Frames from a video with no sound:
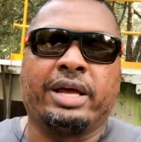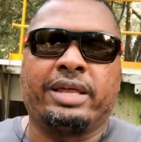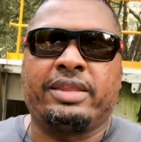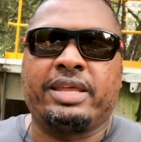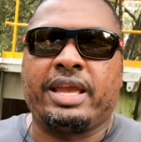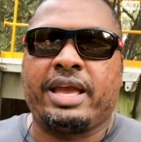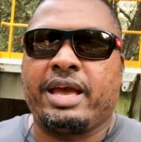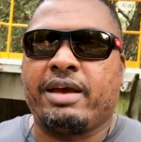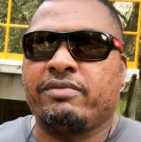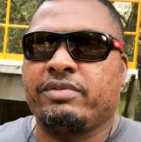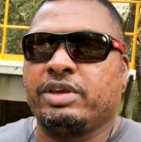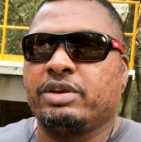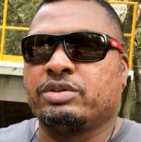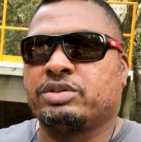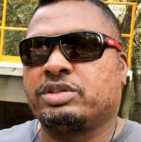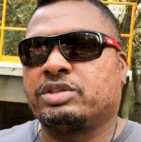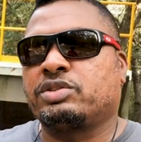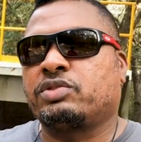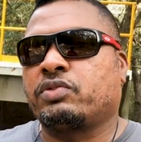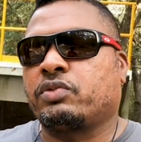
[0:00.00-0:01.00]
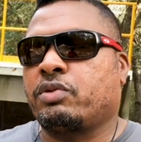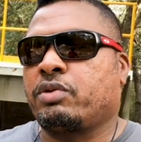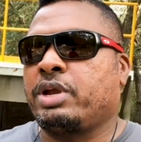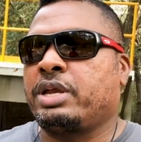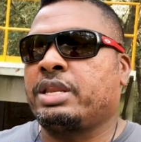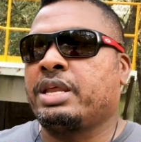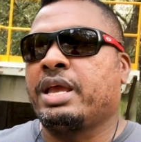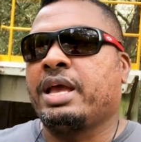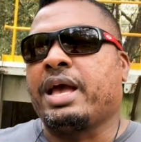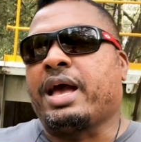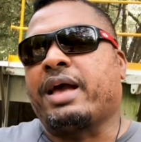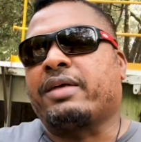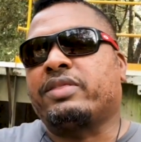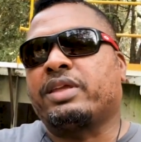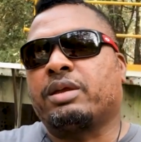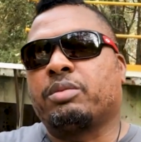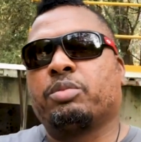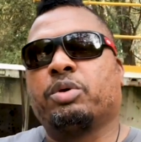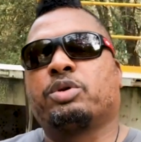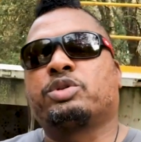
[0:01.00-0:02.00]
and they have uses for it. I
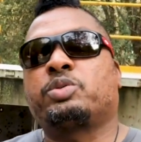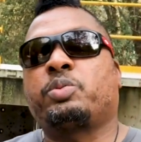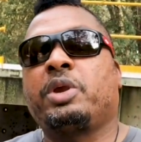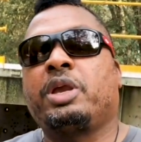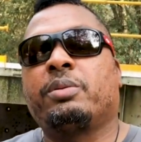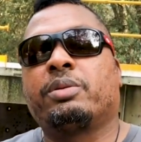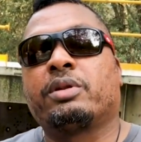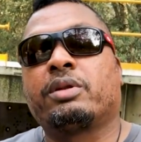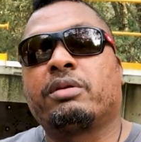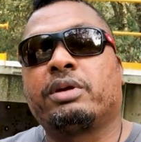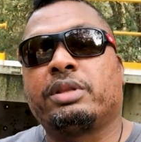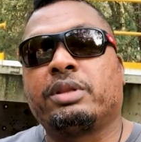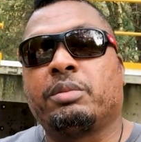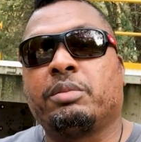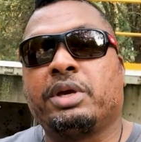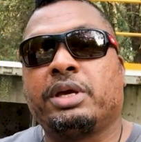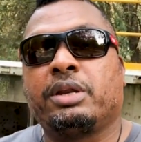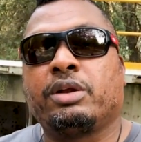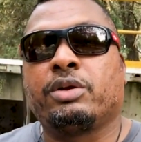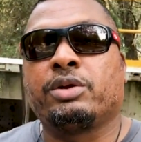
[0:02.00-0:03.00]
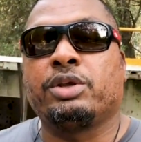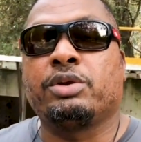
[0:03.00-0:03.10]
think most people are in the middle.